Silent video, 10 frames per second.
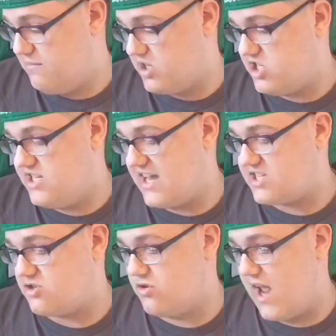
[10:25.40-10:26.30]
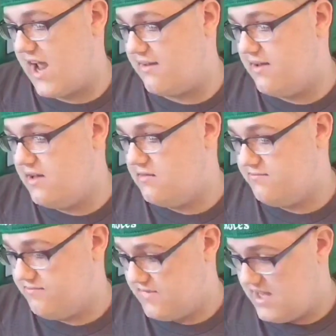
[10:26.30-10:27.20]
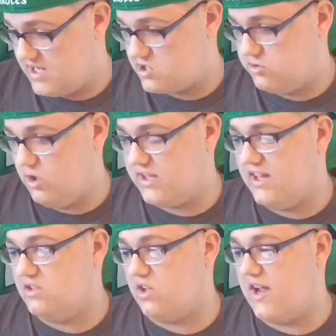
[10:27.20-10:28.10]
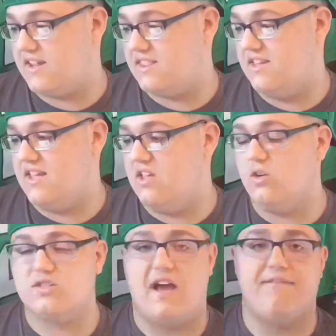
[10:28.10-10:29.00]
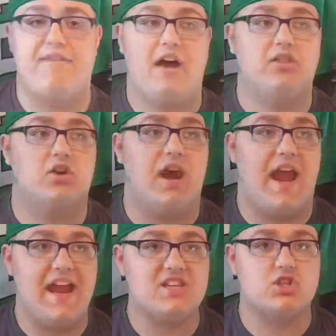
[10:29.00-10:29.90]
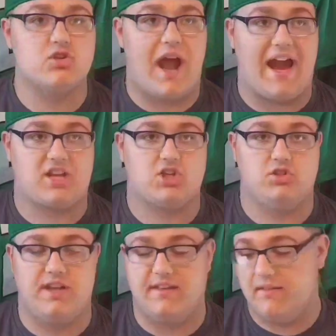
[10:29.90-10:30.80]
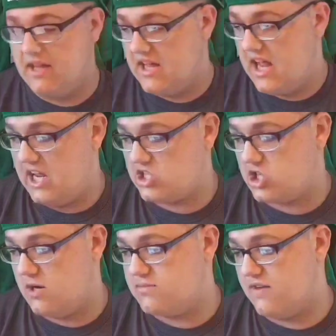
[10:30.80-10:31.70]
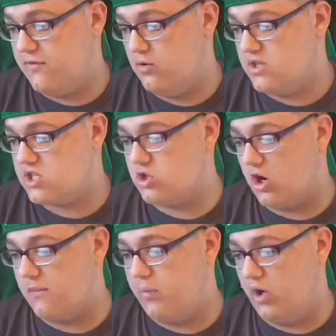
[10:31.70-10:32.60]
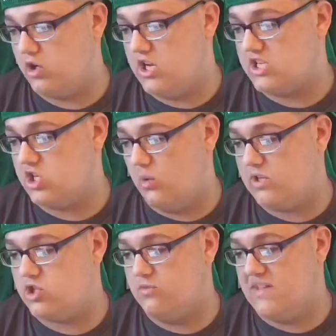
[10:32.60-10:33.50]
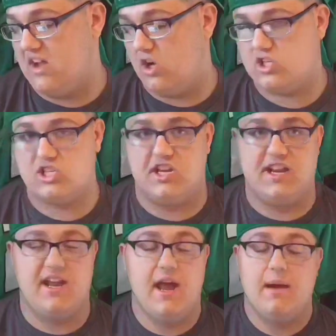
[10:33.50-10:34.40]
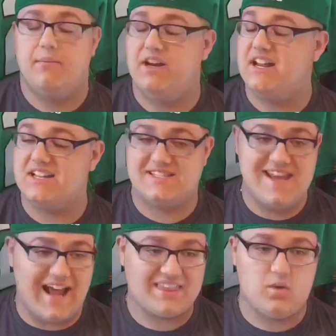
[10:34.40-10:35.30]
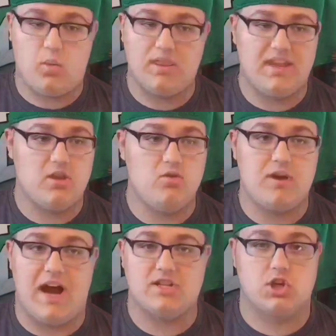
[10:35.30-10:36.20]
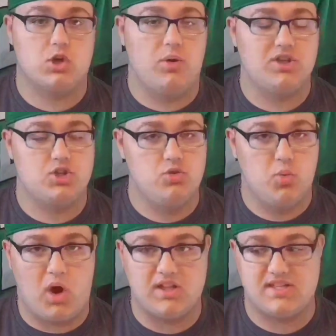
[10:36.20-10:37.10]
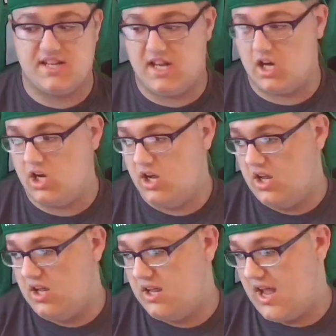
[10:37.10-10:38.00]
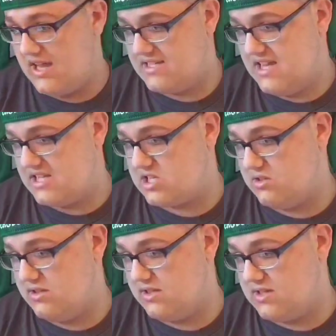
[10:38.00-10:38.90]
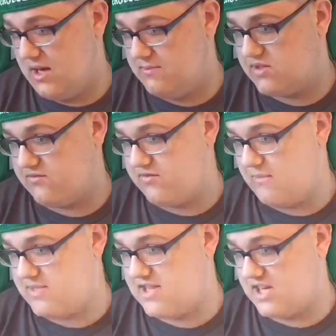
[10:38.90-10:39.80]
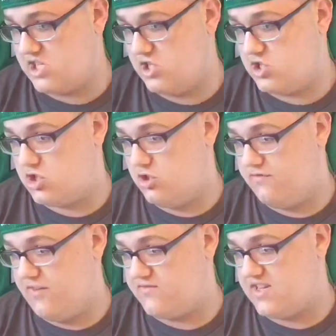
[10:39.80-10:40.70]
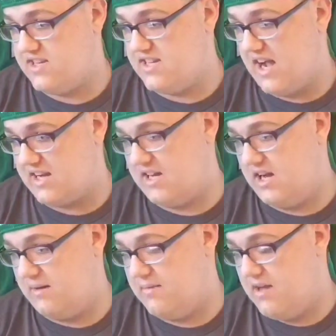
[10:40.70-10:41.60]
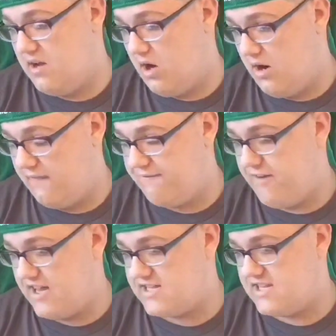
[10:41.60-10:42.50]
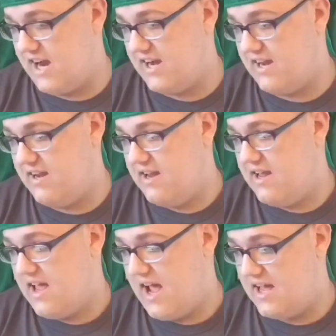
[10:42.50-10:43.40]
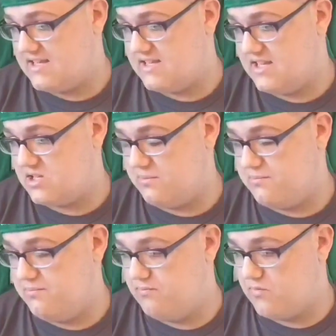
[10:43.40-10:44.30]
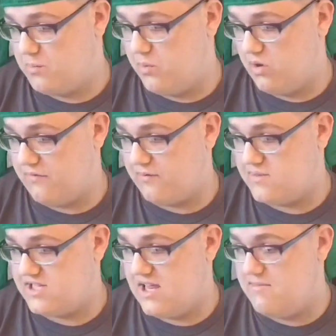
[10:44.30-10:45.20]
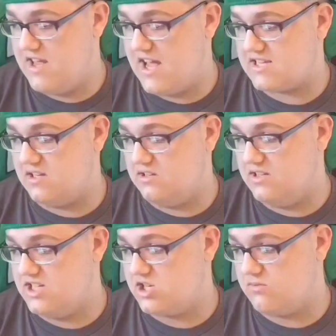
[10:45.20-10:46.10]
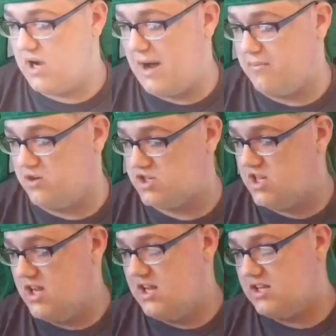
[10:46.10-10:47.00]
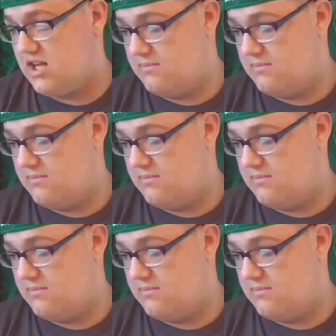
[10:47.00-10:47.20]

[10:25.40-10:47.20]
pretty much yesterday, it's looking like the Eagles have found their answer, actually, in terms of who the starting punter is going to be on Sunday, but it is not the one that you guys are going to want to hear, as this comes from section215.com on FanSided, as this reporter from CBS, Alicia Roberts,